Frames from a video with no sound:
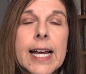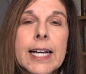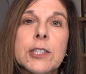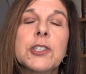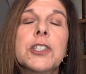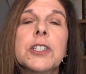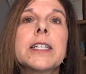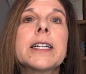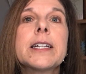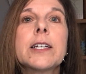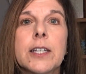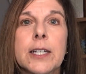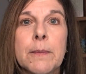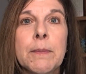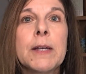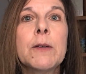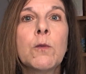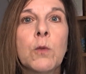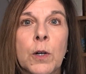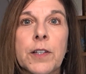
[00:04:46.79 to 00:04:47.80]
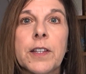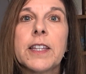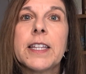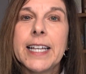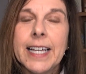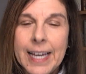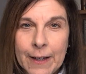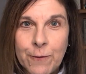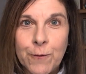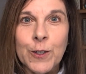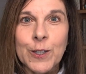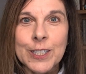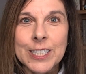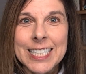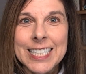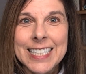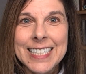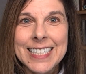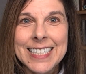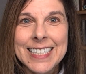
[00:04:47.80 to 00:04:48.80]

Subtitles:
actually going to be worth the effort.